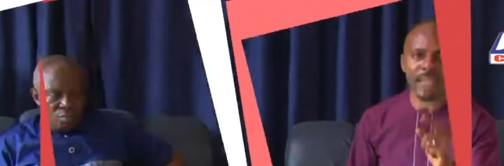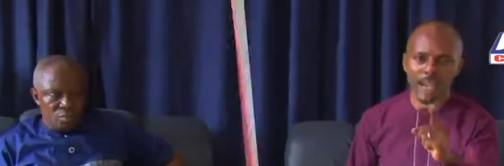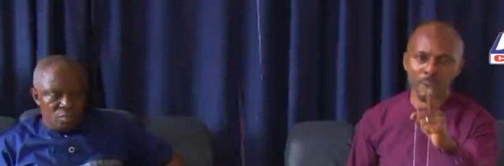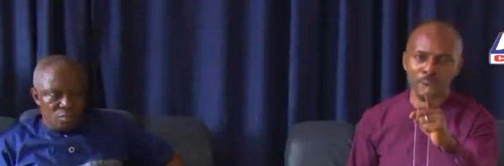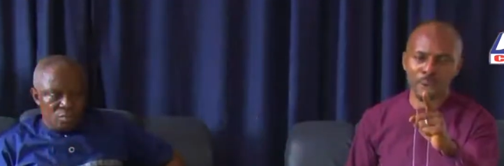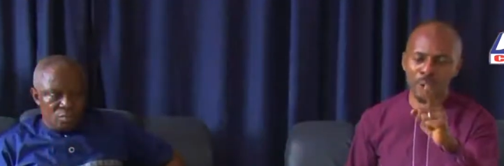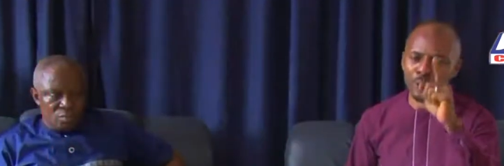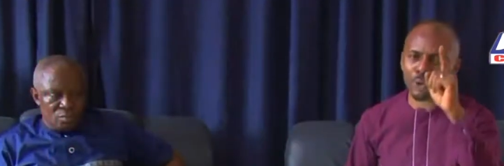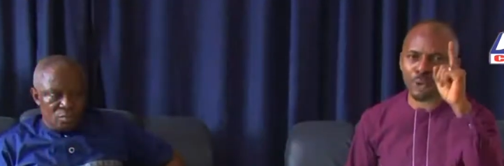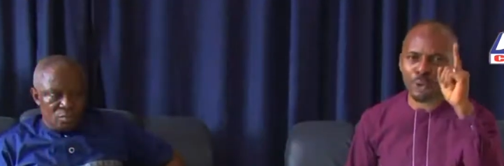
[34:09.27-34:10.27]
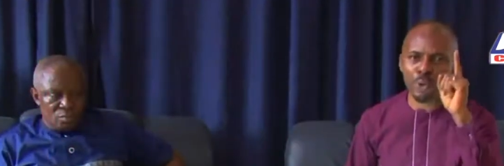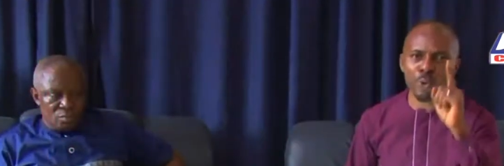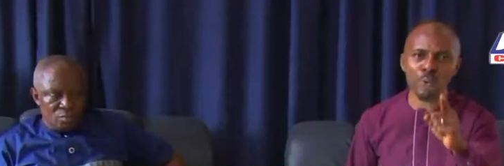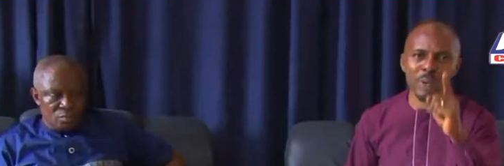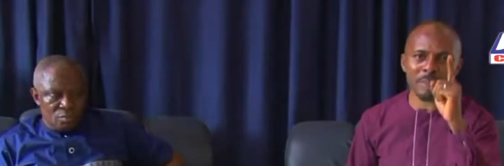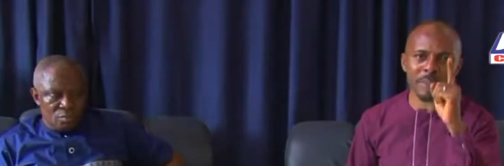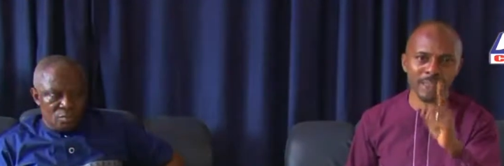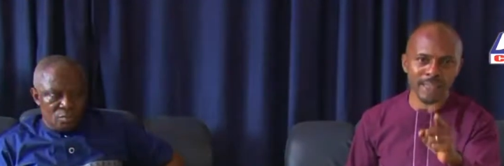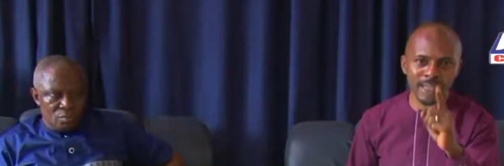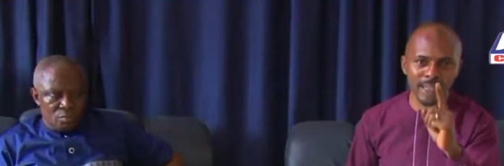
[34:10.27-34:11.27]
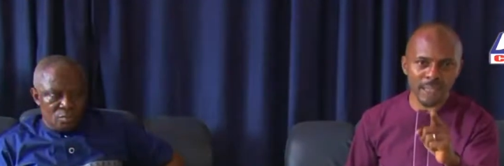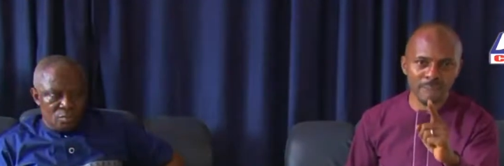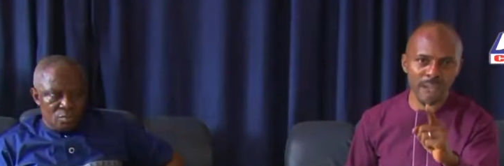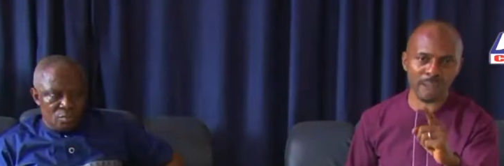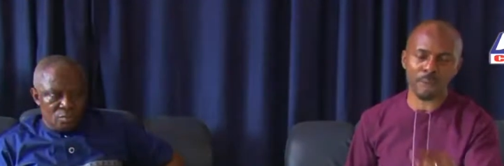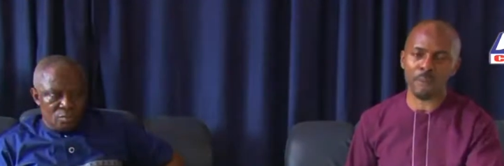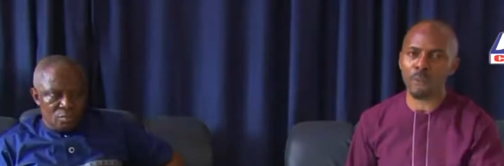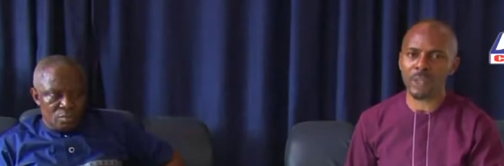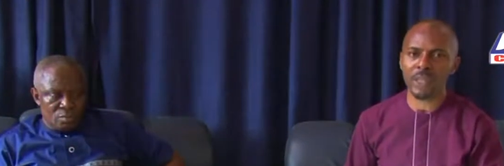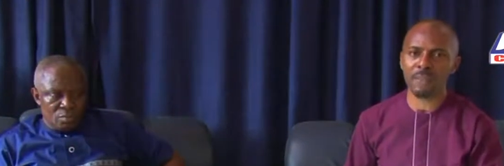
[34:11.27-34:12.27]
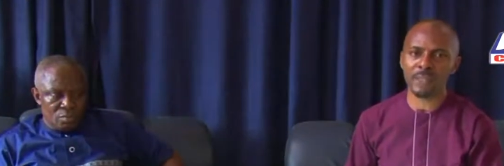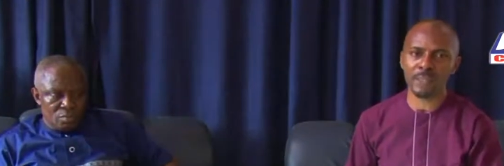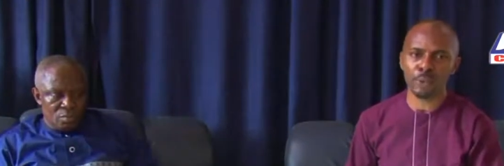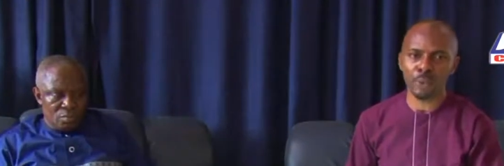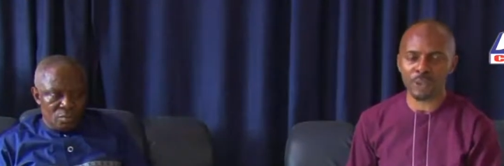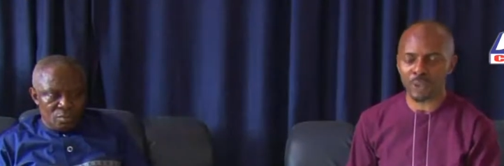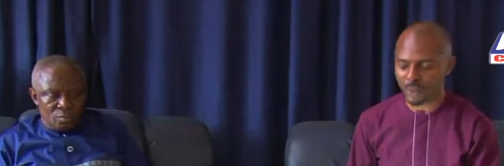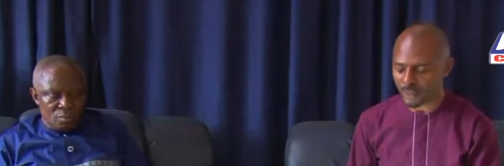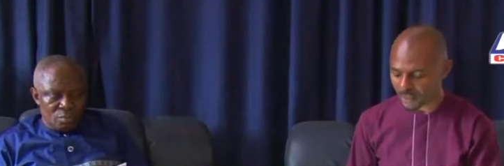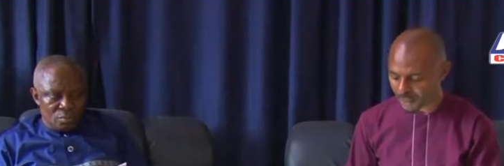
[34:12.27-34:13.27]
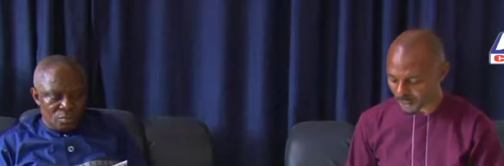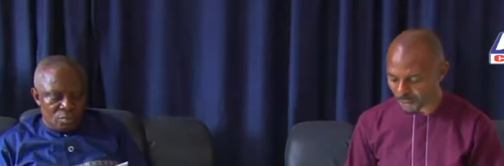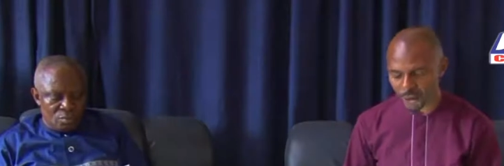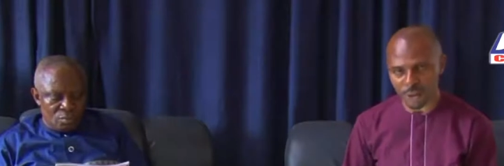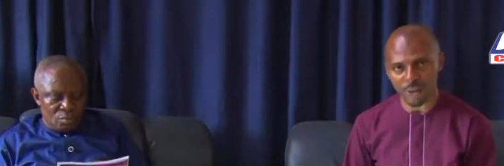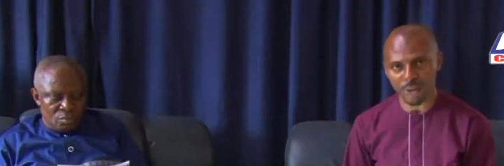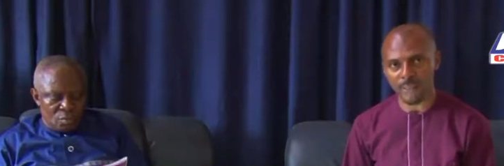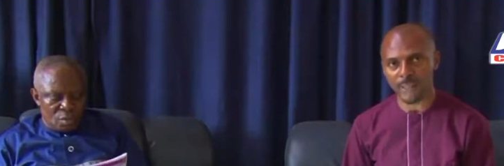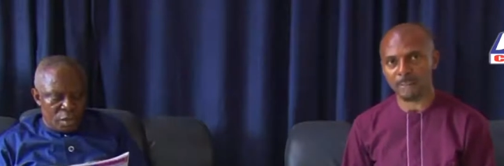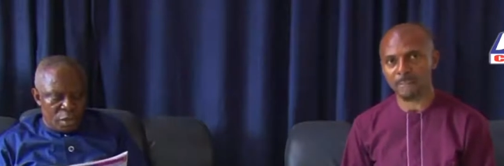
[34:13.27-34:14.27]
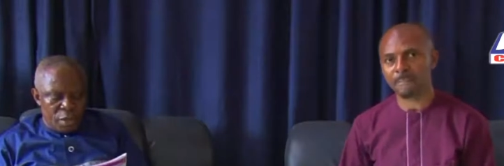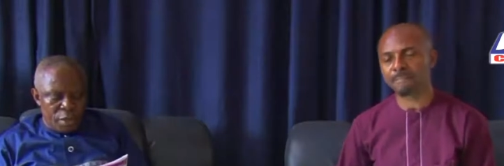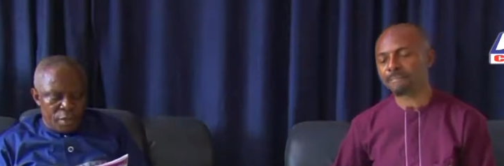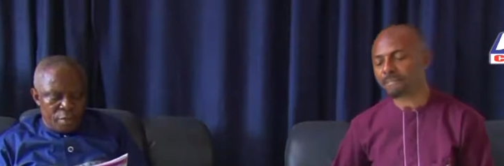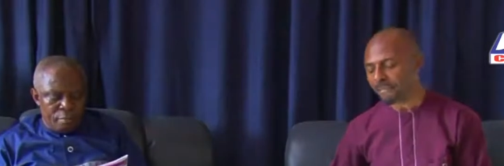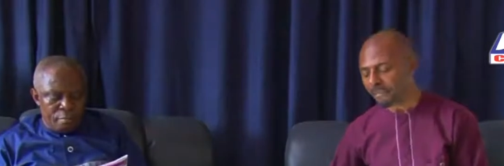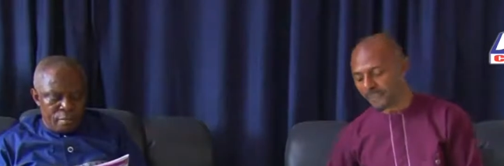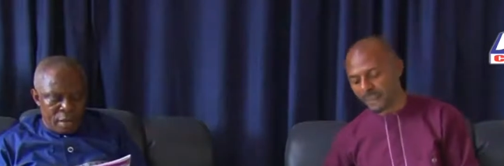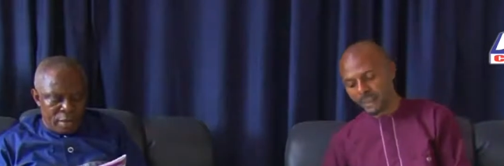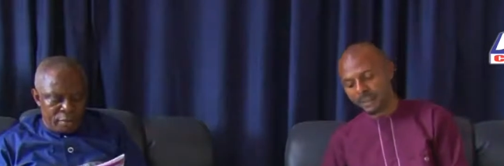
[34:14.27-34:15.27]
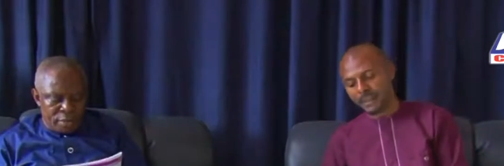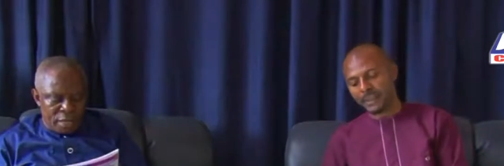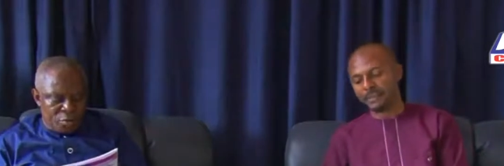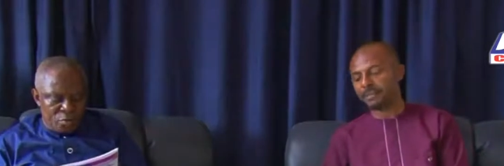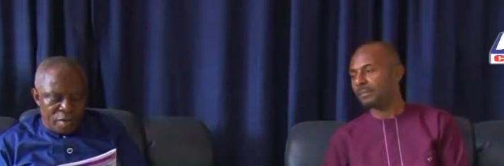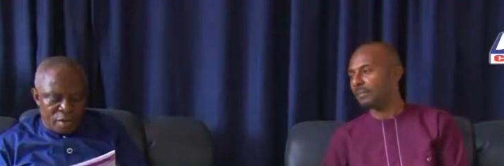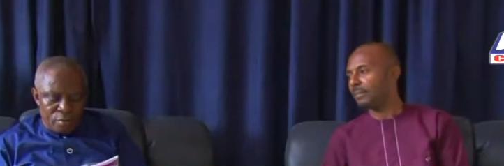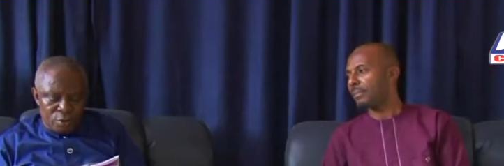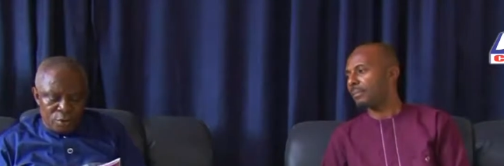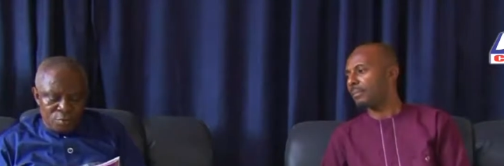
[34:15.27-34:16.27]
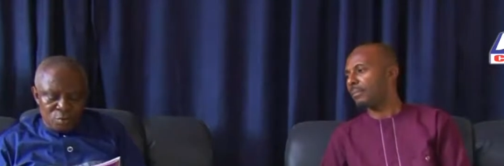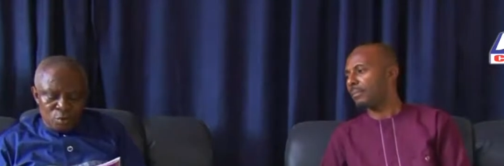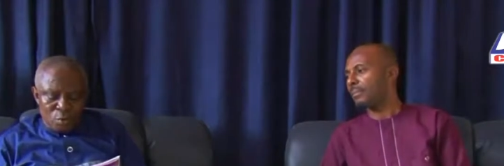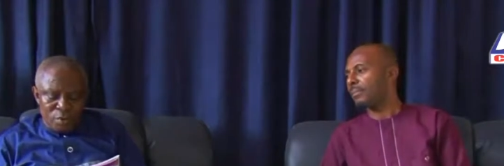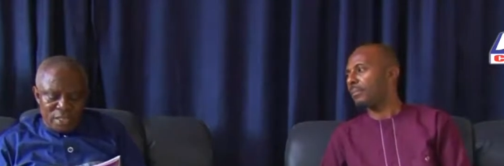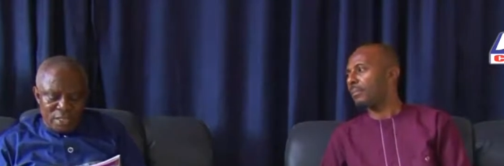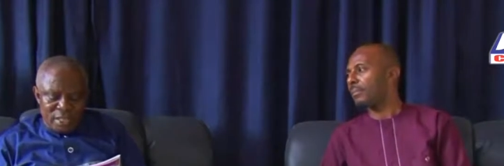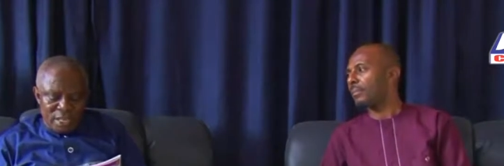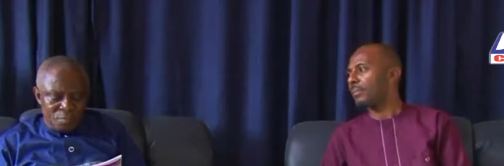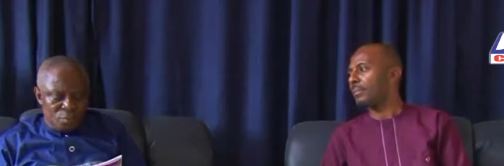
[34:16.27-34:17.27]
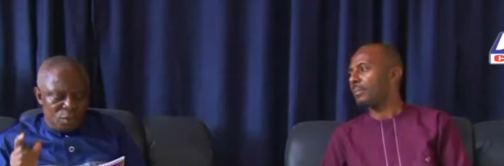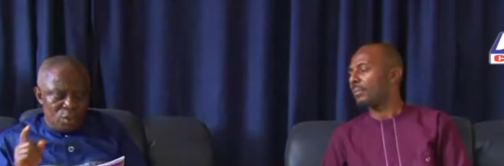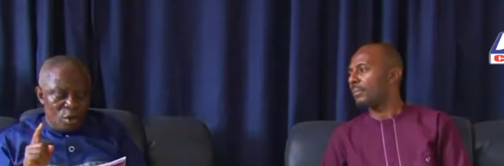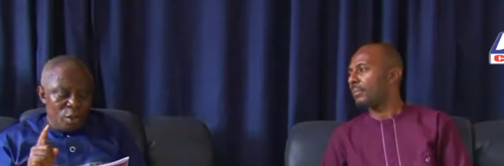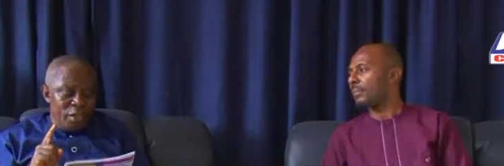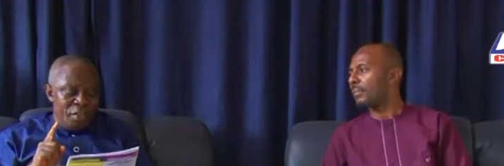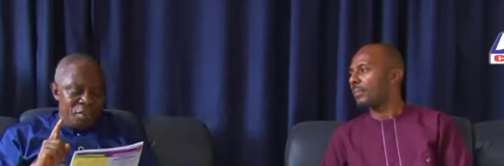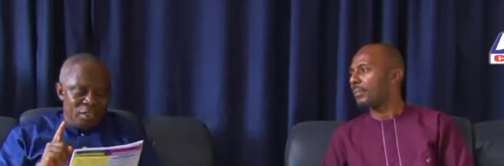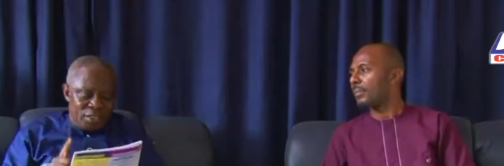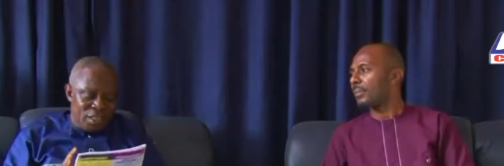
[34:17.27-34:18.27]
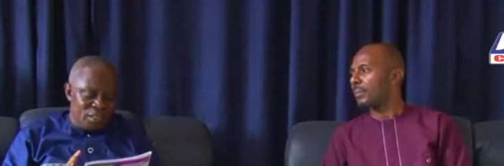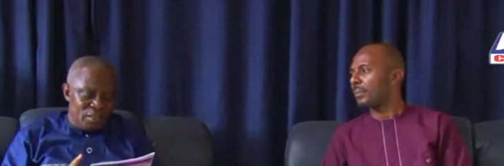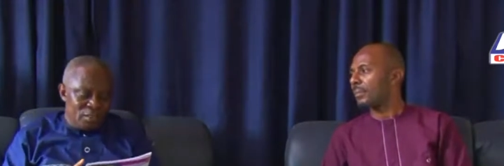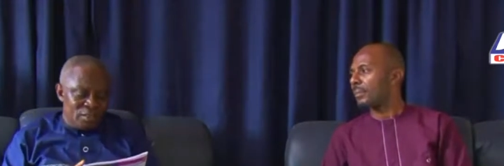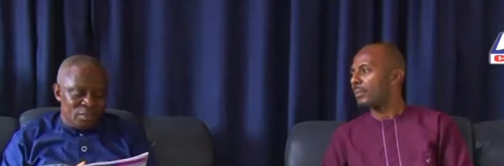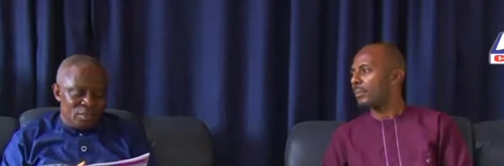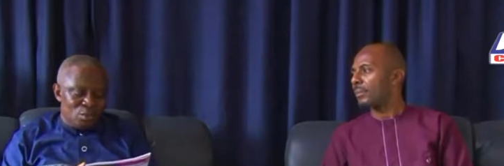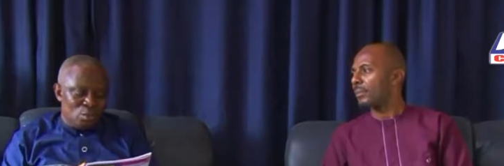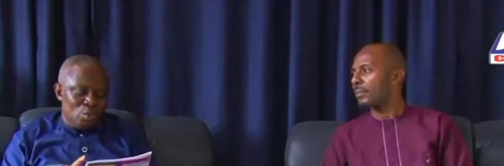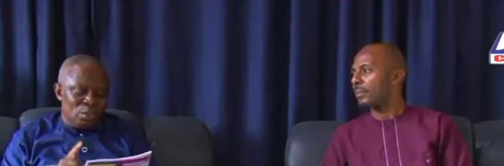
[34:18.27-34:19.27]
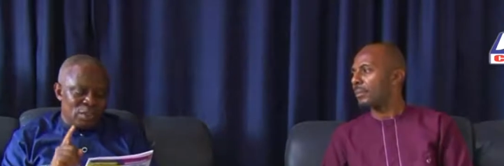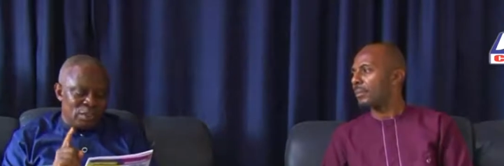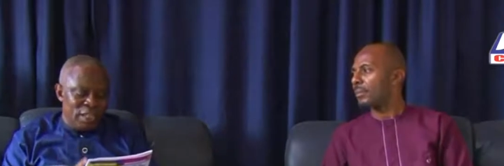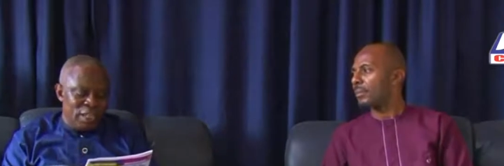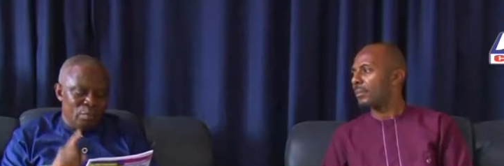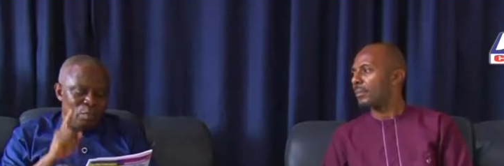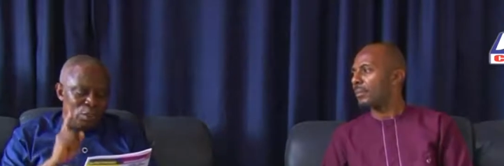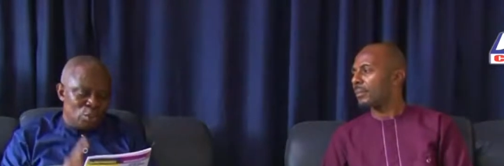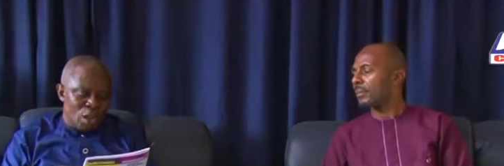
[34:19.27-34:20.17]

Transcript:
Speaker 1: child of God, you will be delivered from whatever situation it is in Jesus' name.
Speaker 2: Amen. Thank you very much. So we said here the only reason to still be